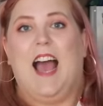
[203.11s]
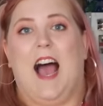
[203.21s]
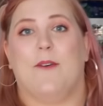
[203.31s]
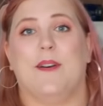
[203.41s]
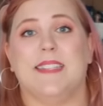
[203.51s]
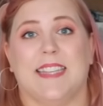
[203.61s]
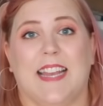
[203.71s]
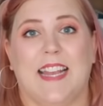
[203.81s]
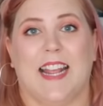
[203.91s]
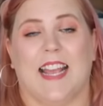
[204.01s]
I wasn't
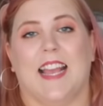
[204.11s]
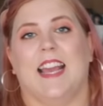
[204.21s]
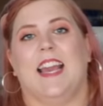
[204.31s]
kidding.